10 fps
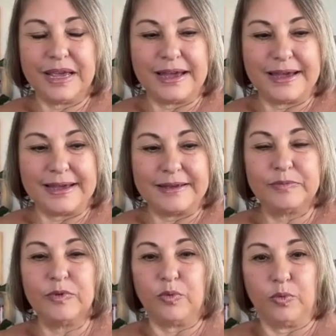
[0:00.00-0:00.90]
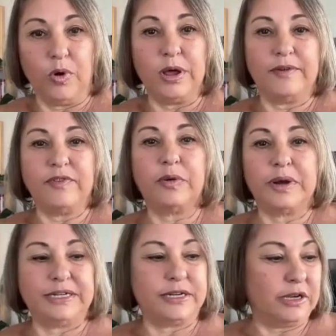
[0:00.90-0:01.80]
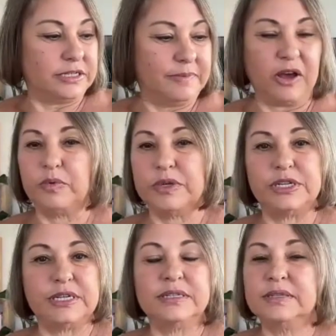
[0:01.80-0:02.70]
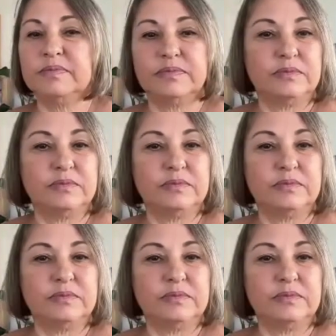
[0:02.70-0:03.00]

One I've already talked about, which is